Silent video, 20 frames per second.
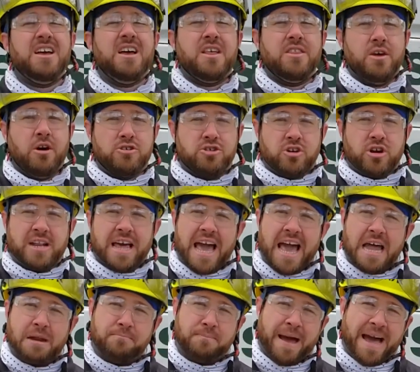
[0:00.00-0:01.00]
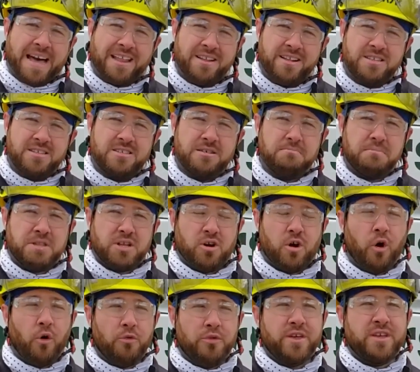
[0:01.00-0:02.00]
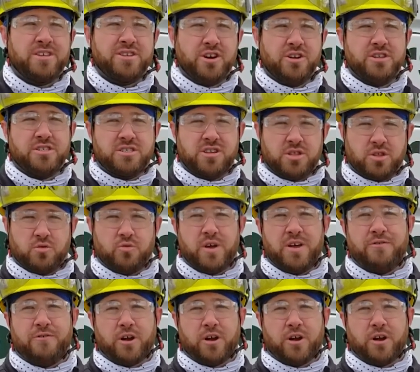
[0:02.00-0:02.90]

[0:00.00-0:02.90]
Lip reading: those are gonna add balance, but they're only as good as the 3 for